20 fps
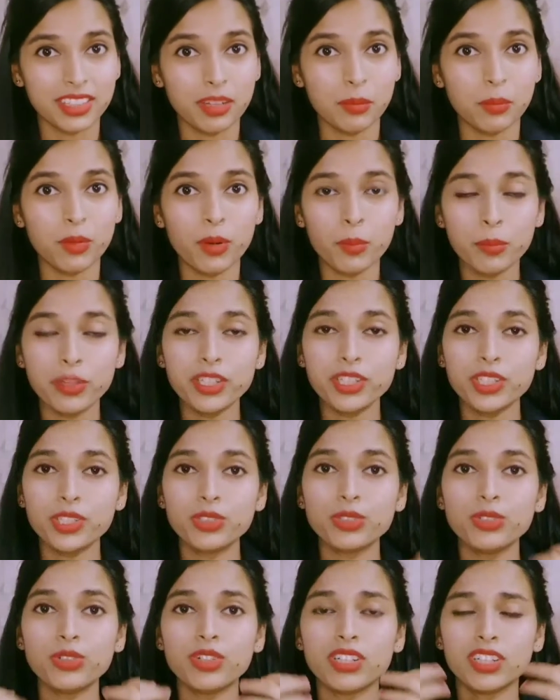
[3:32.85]
the moment
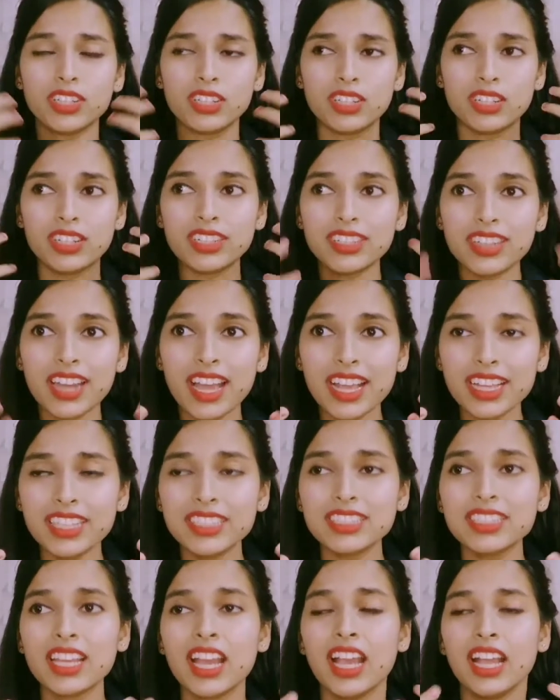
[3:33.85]
you
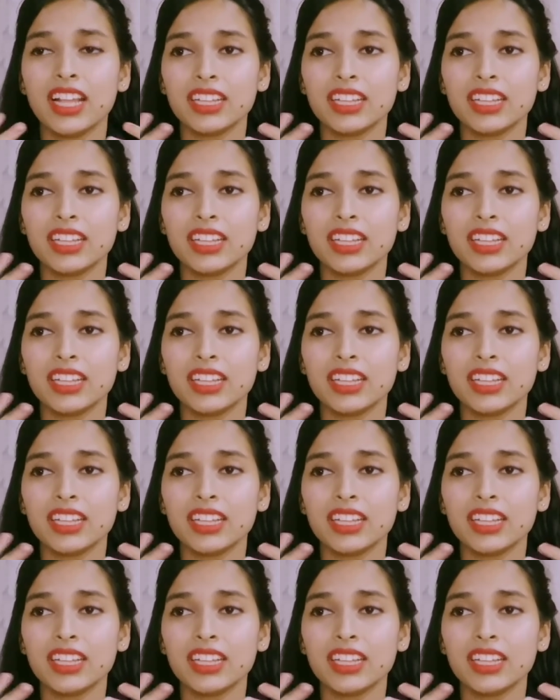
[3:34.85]
realize